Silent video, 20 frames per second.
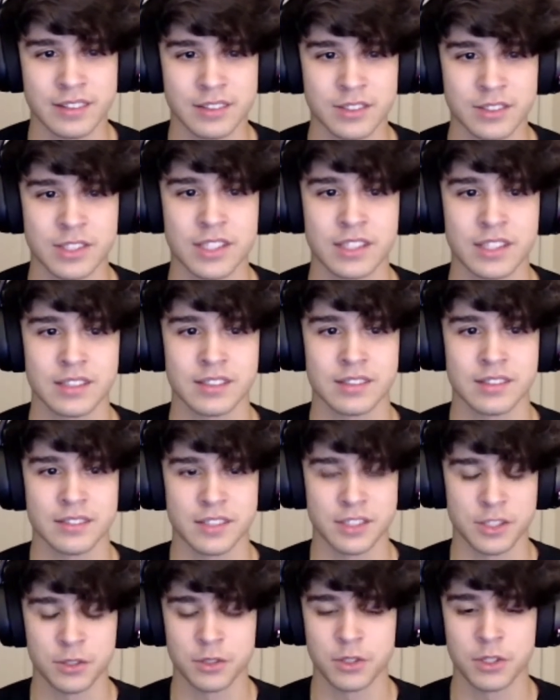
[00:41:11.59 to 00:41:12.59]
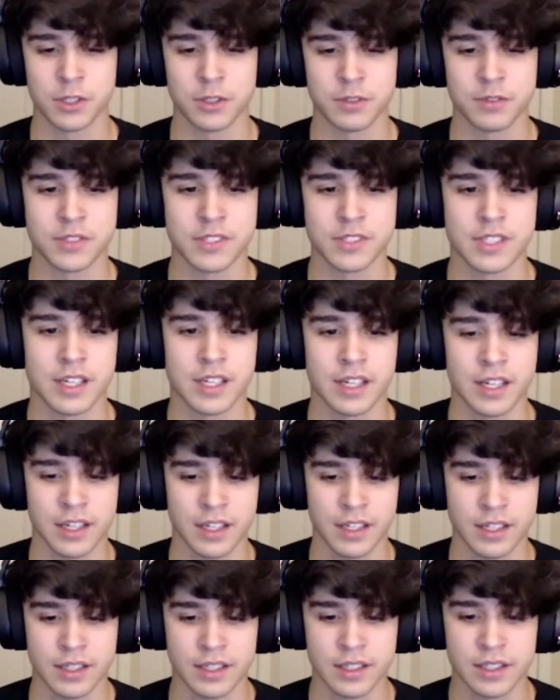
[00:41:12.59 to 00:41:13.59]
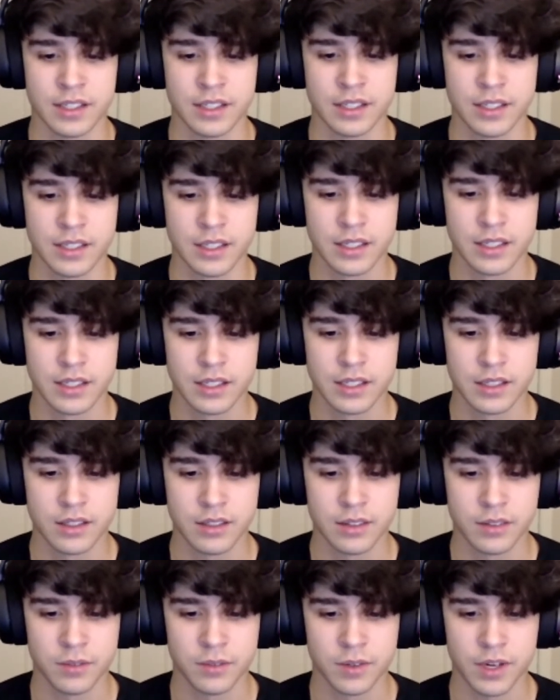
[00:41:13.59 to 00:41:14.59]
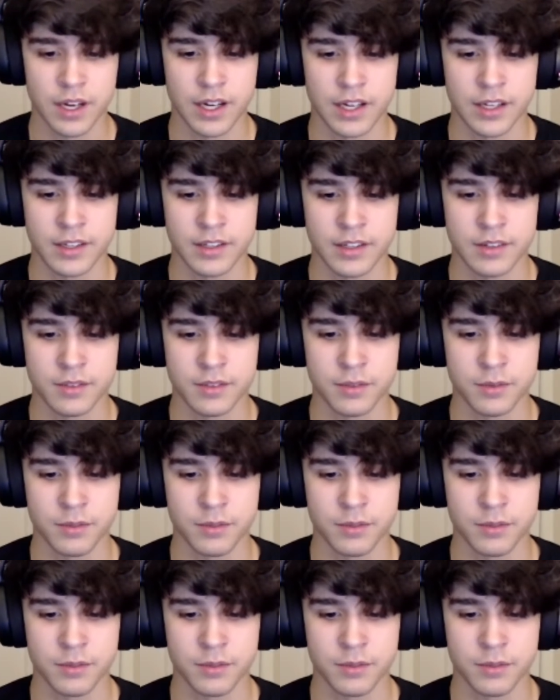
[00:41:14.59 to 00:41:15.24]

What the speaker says: There's like zero nerves. I